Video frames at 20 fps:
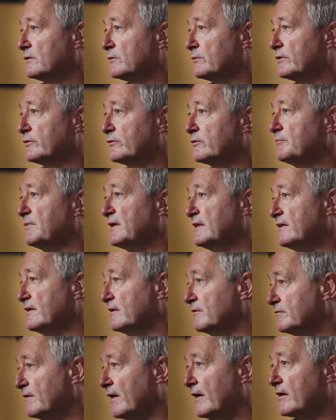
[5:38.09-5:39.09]
whether it be the
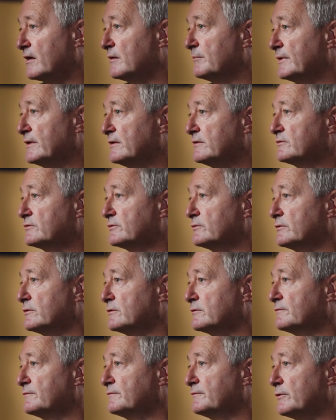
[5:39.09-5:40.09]
environment
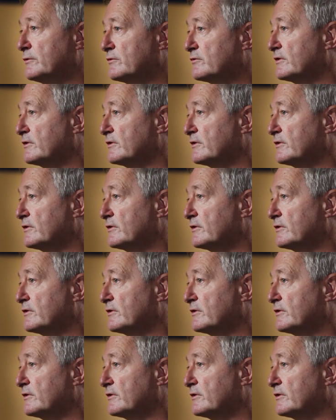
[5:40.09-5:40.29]
or food